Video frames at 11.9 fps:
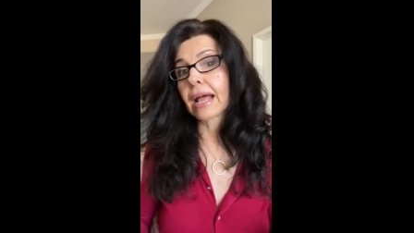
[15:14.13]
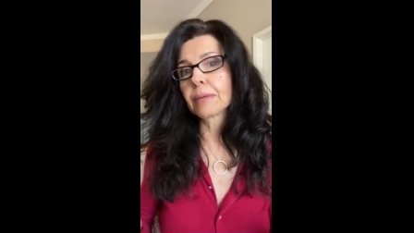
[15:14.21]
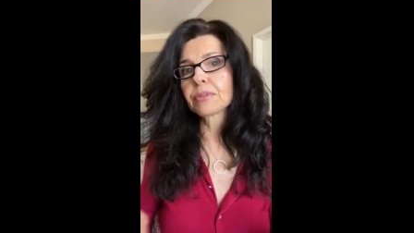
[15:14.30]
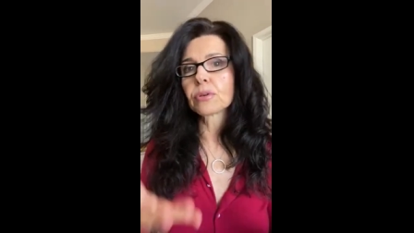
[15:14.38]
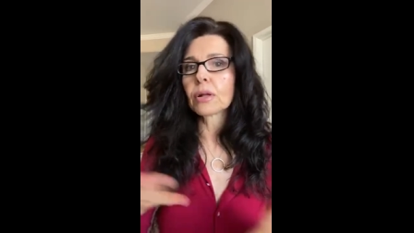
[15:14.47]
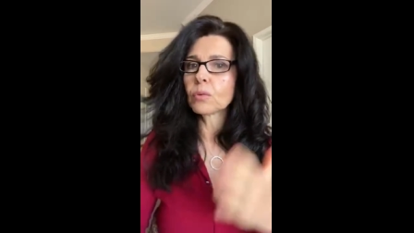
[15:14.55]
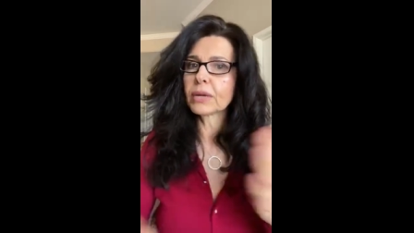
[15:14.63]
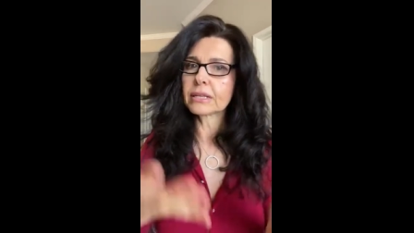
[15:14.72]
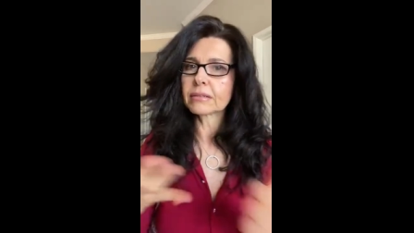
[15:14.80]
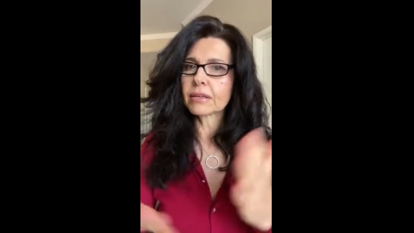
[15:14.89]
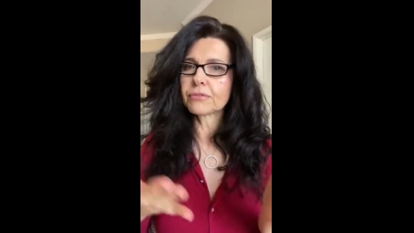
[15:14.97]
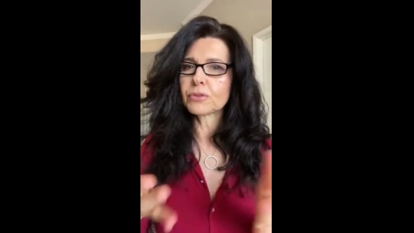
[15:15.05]
app so i'll
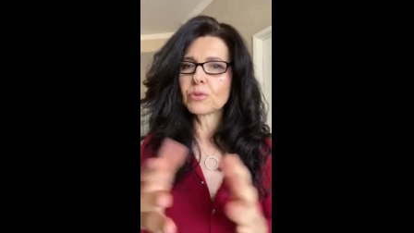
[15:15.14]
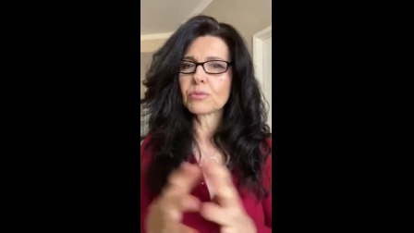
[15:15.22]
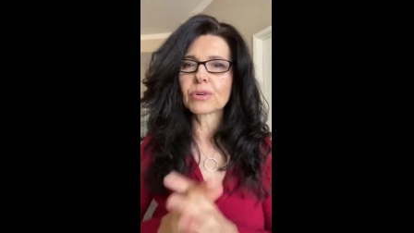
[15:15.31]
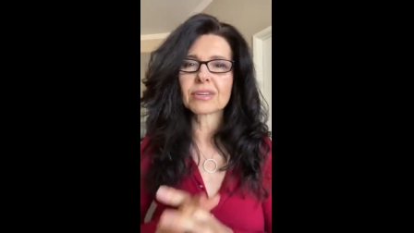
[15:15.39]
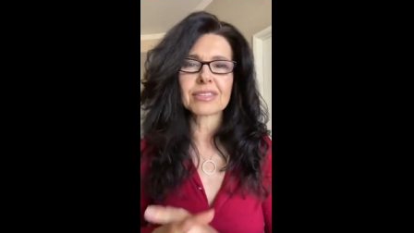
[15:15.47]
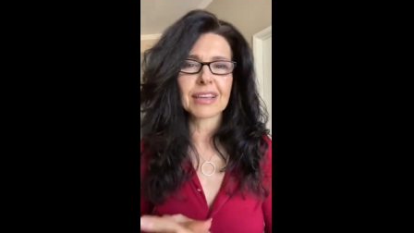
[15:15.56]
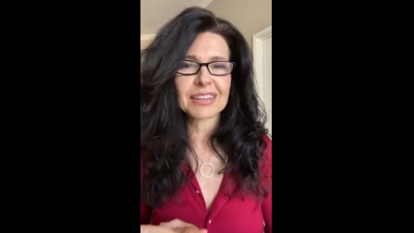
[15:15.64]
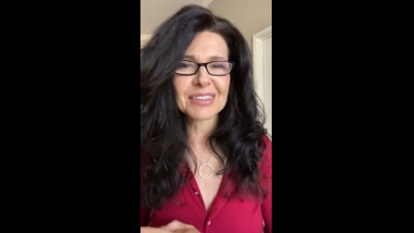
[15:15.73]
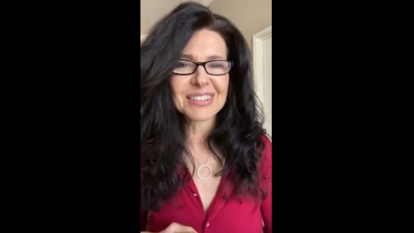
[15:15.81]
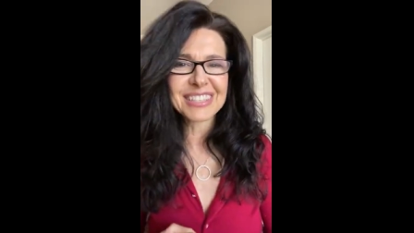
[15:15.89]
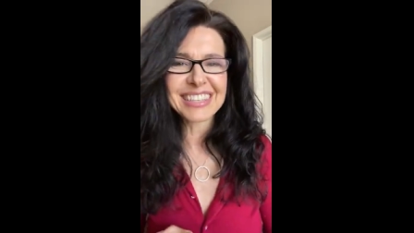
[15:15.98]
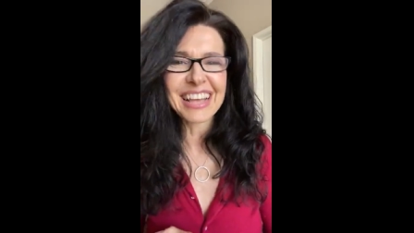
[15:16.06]
wait a few more
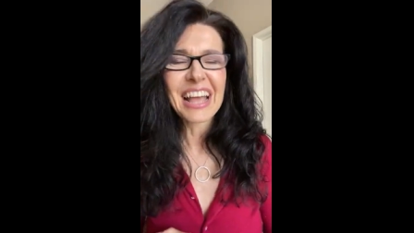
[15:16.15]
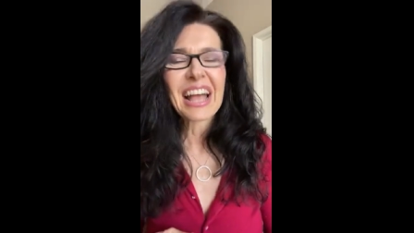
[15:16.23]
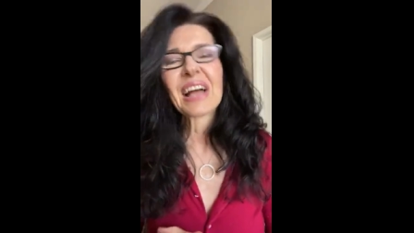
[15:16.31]
seconds